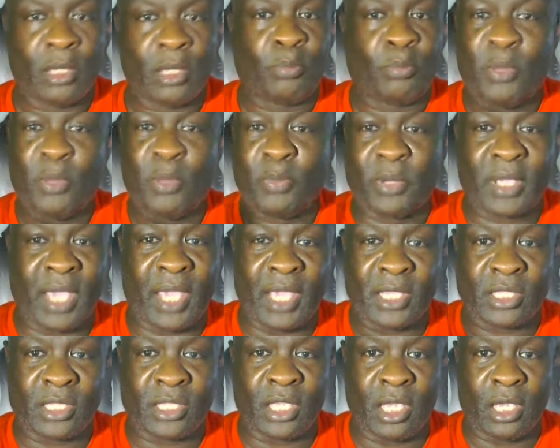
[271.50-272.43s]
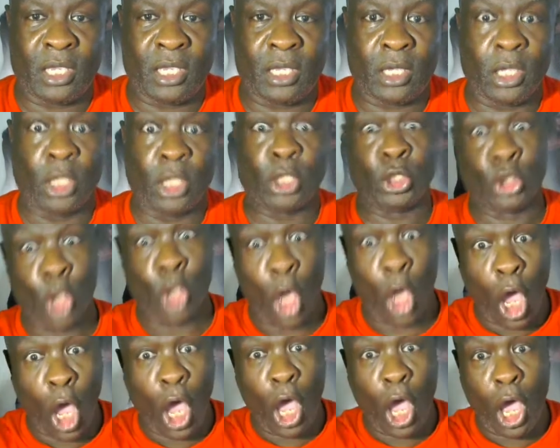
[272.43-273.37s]
people can't say,
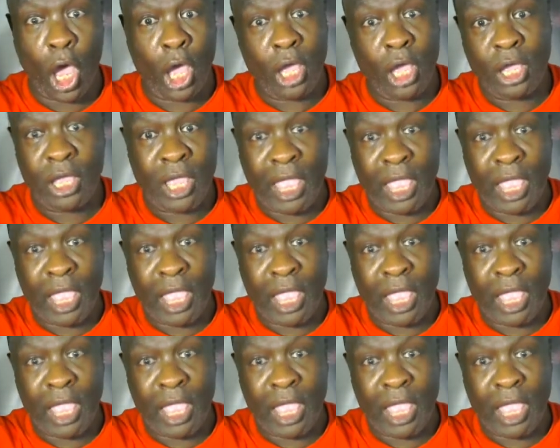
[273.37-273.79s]
duh,